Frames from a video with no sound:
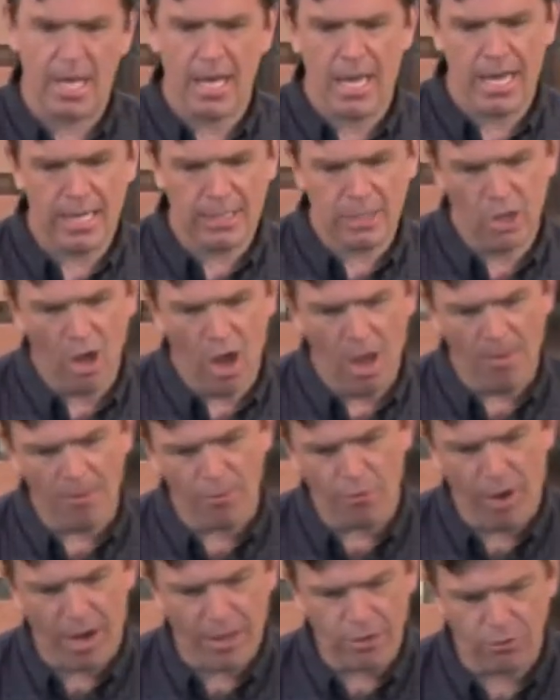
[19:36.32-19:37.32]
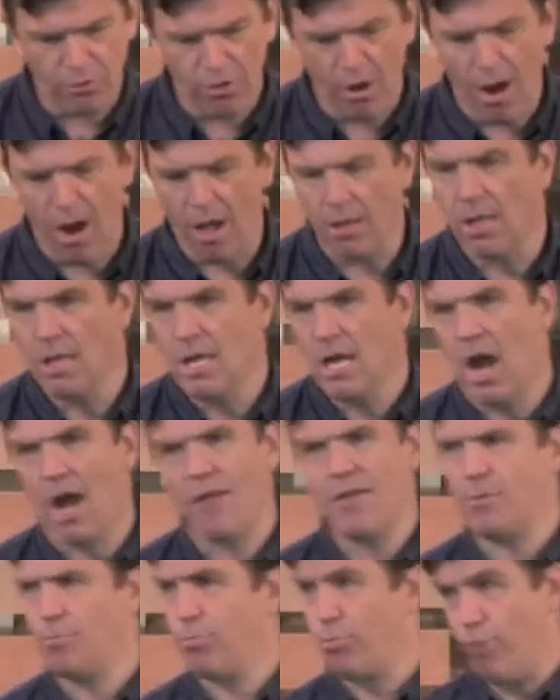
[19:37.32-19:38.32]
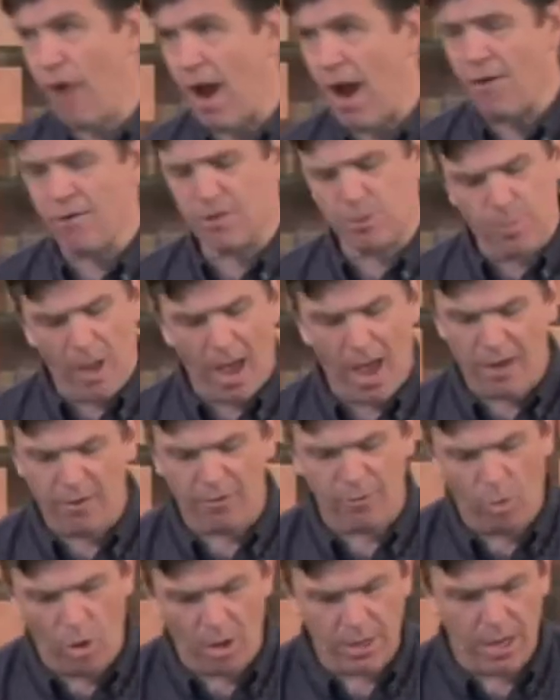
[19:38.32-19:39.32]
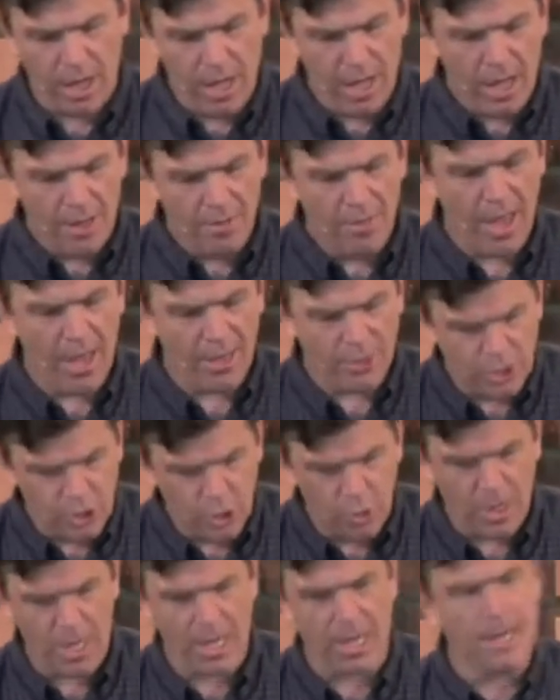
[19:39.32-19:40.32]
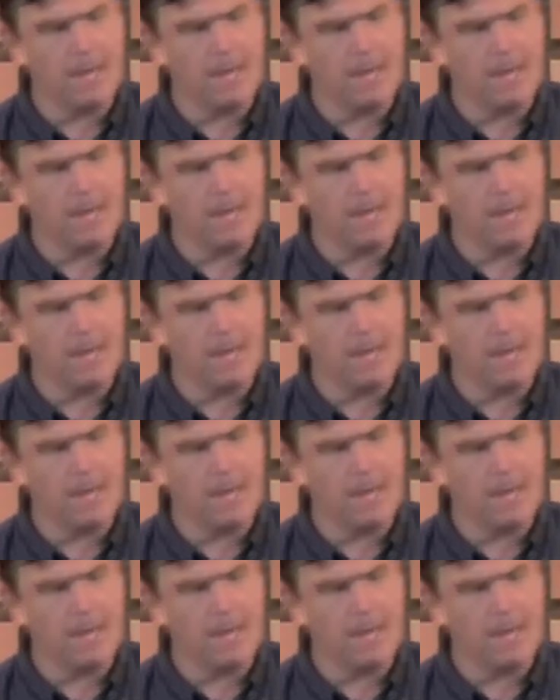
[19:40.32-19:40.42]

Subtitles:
in time of great trial. I think prayer is part of what they are doing.